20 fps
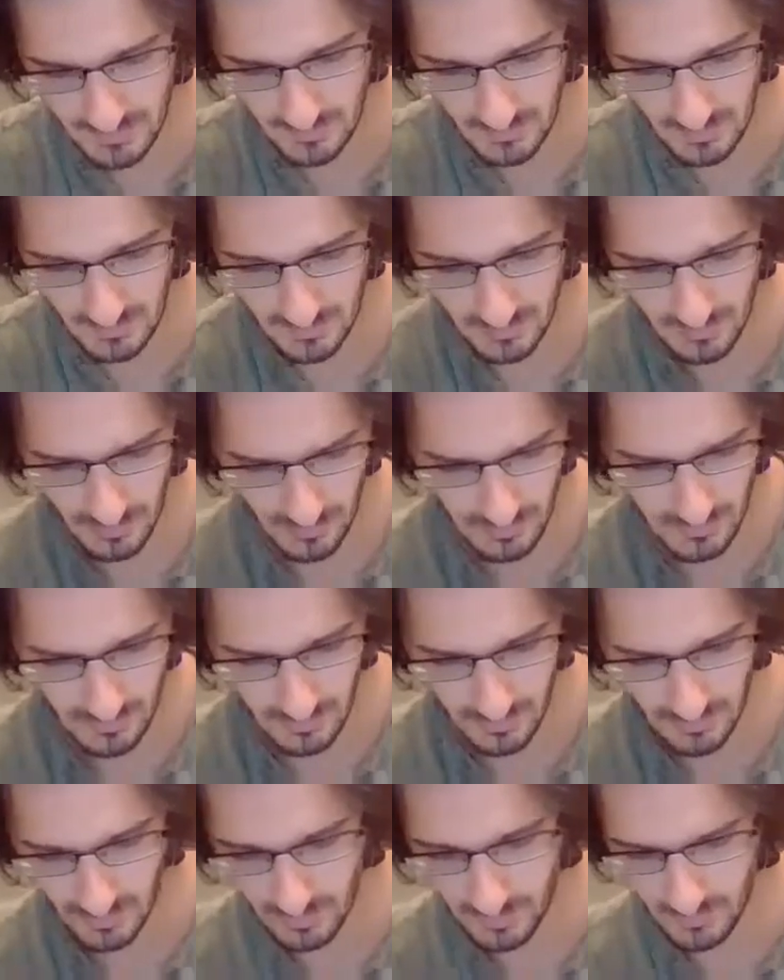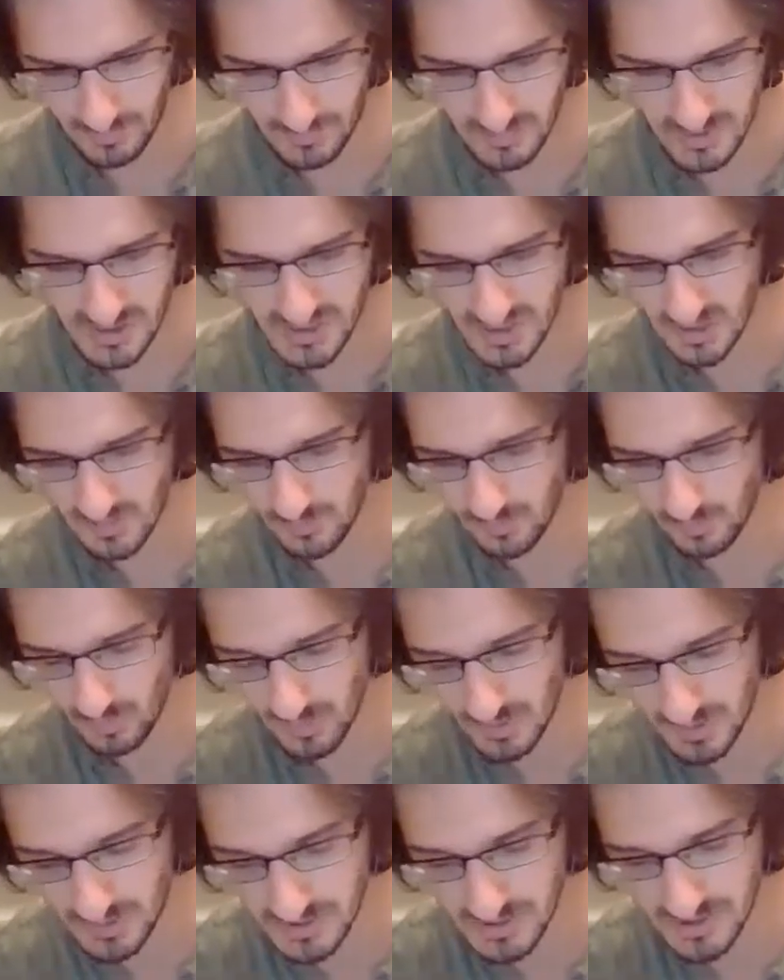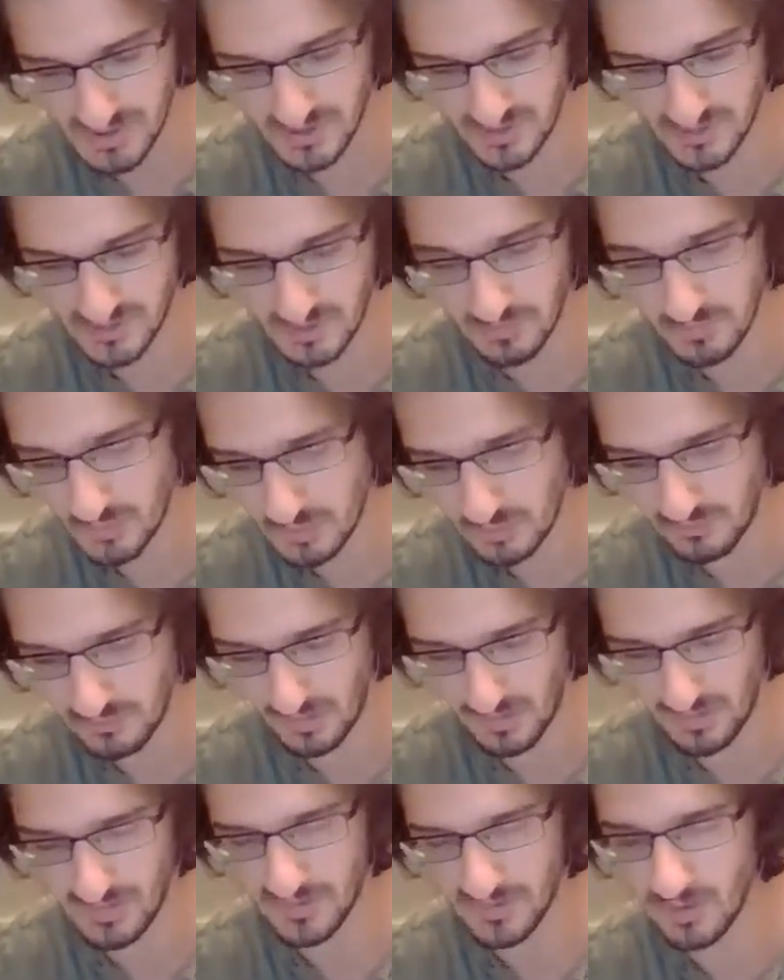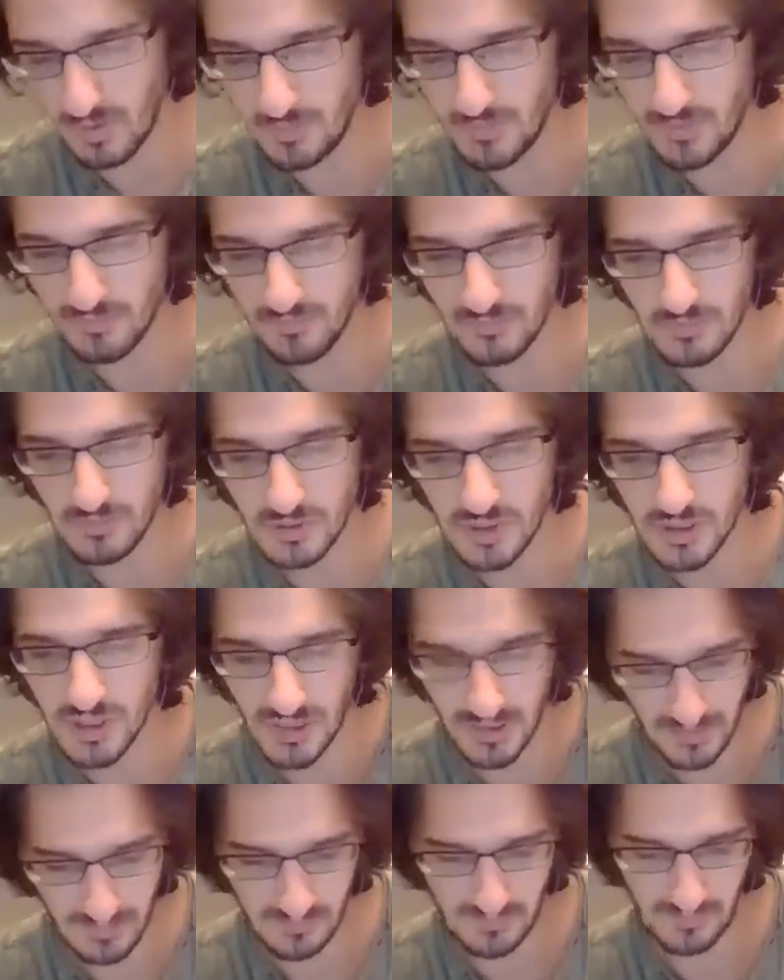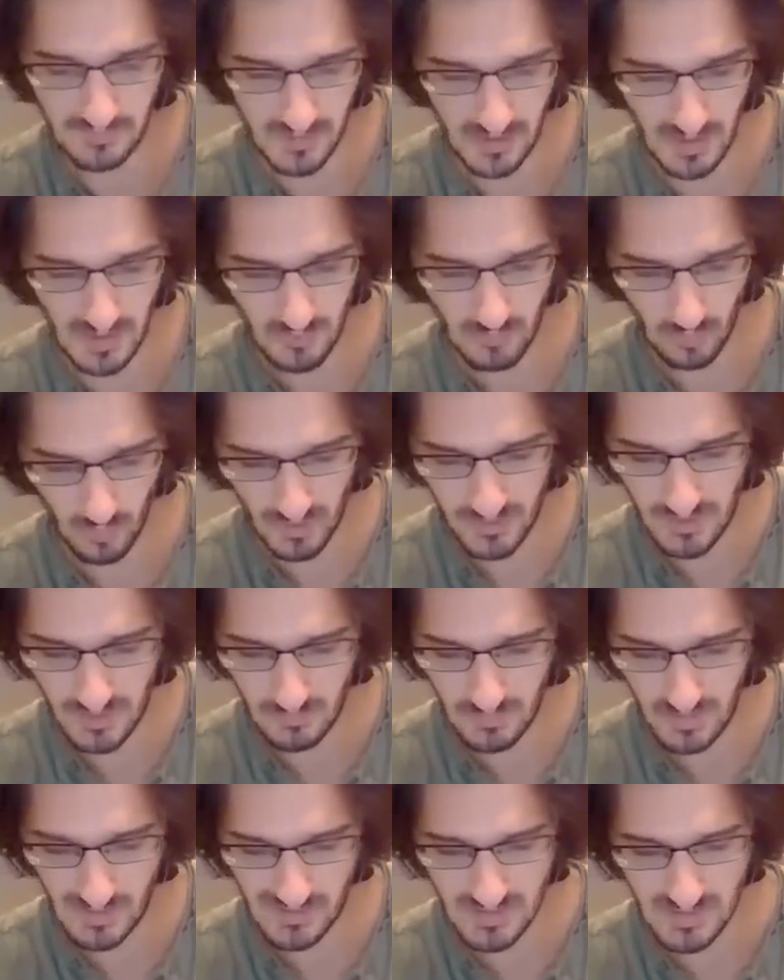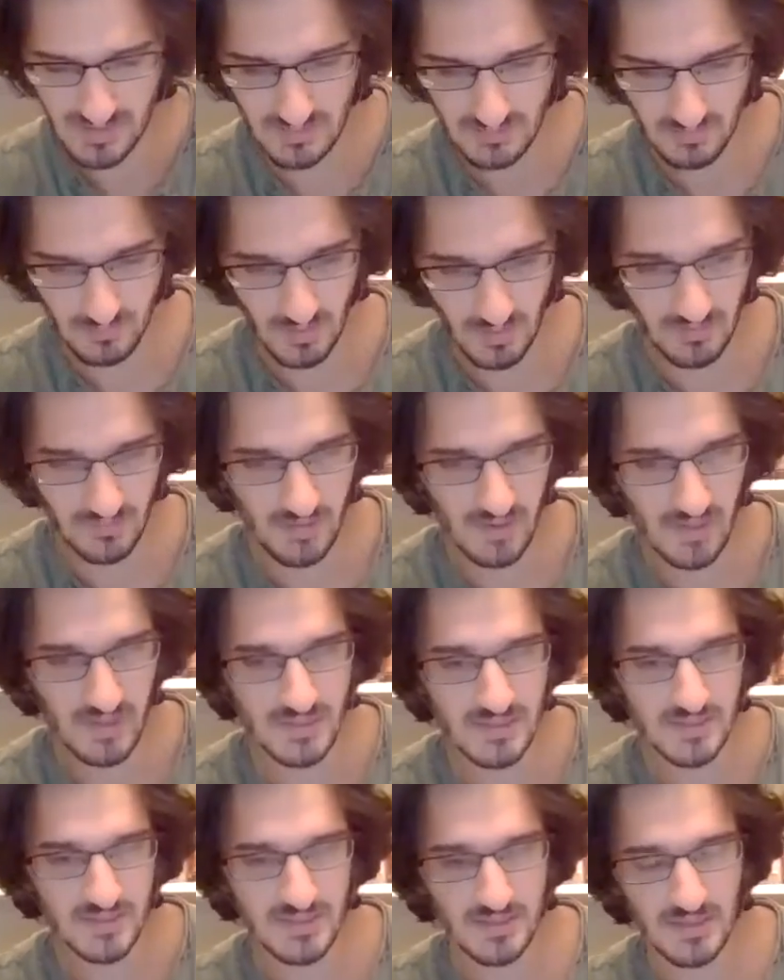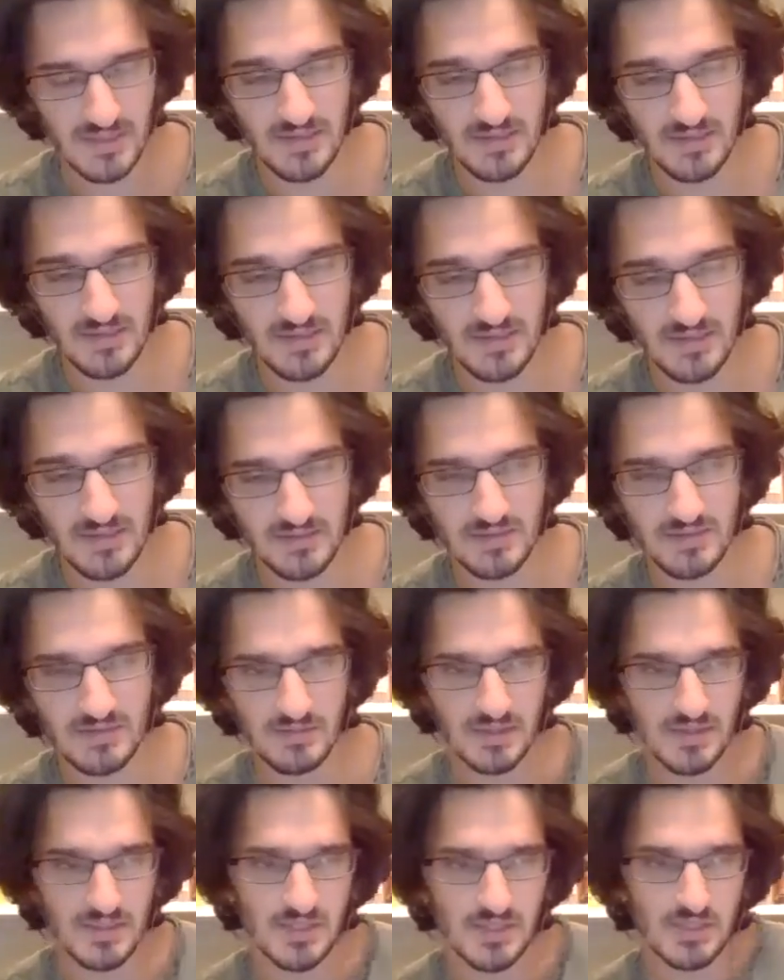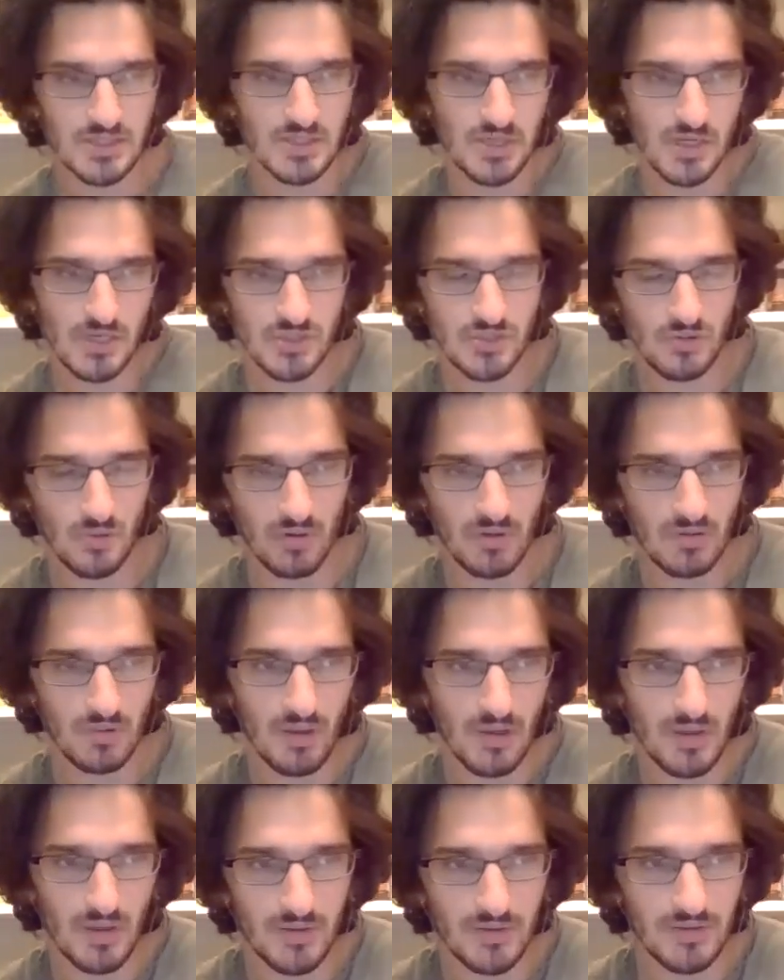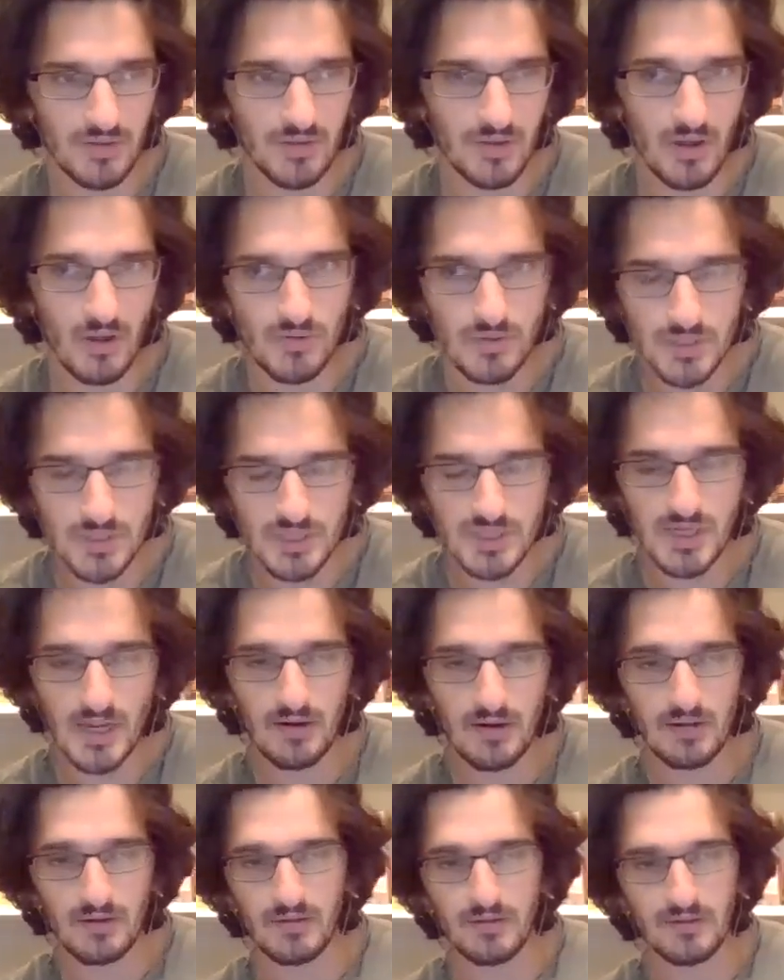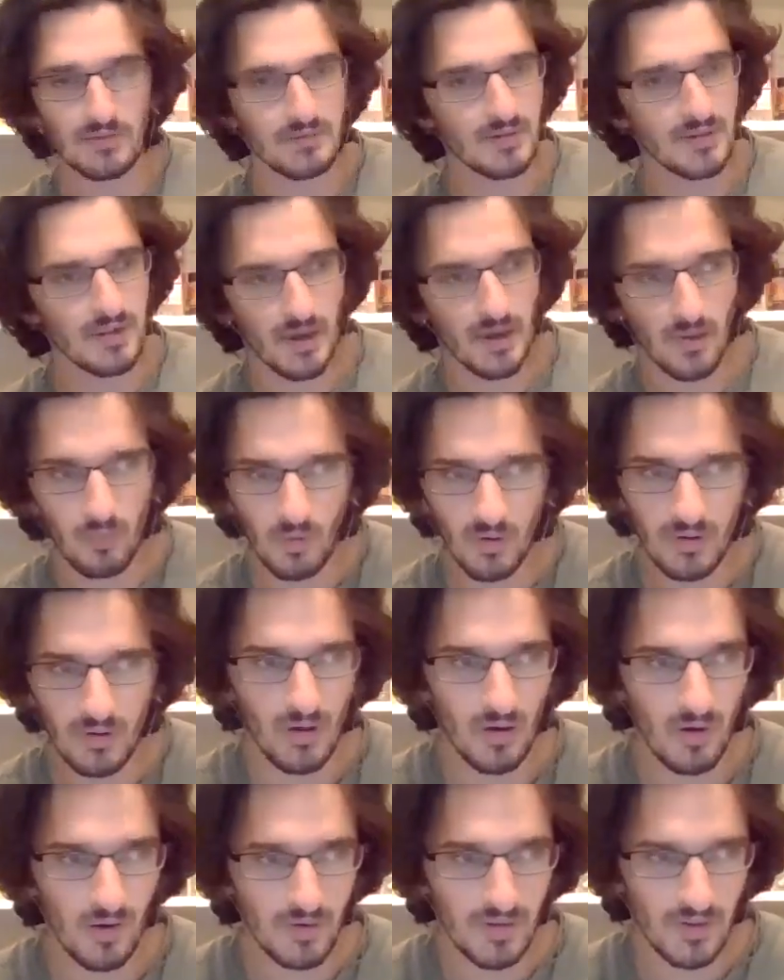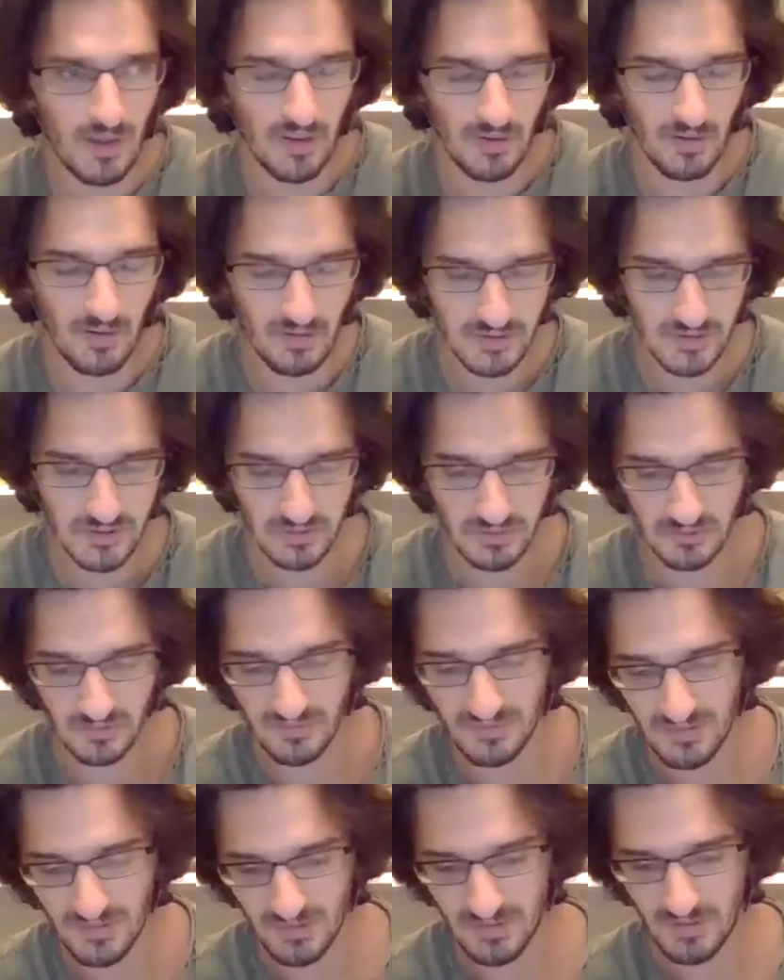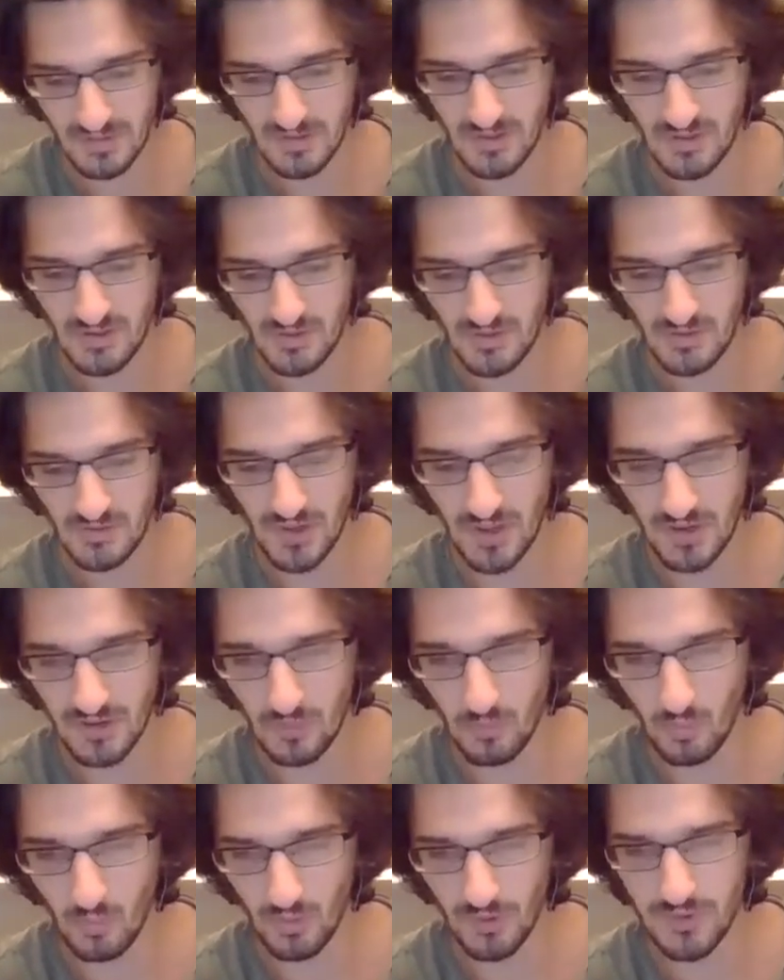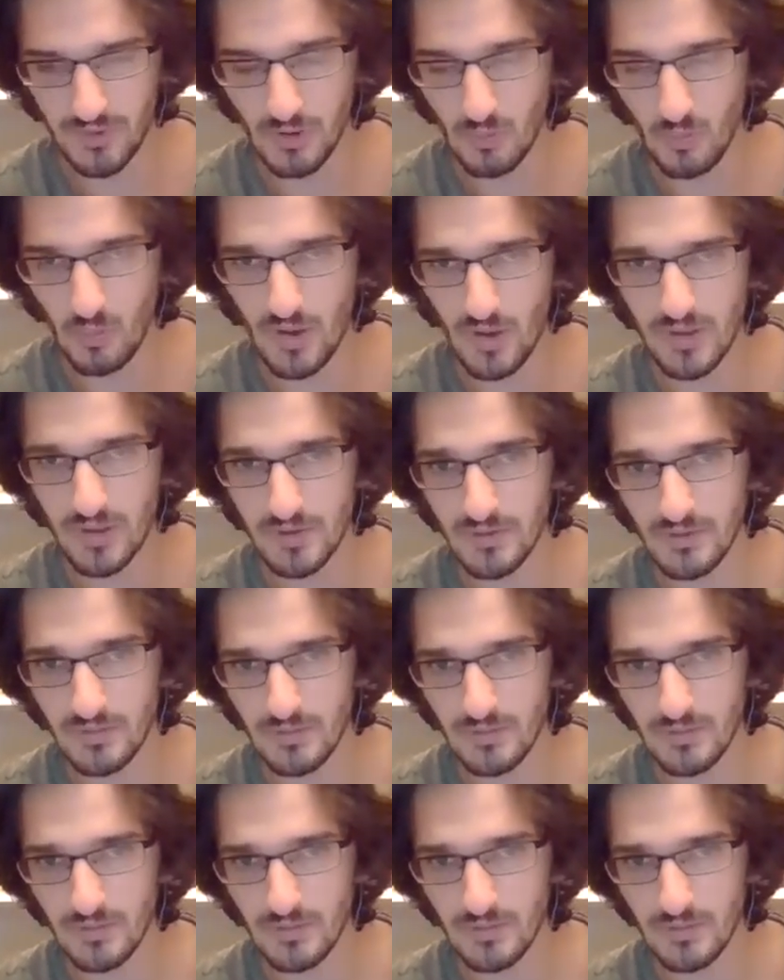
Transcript: third step was to move higher up the food chain. And what he means by this is this is just sort of you just gotta work hard, you gotta hustle, you gotta work your way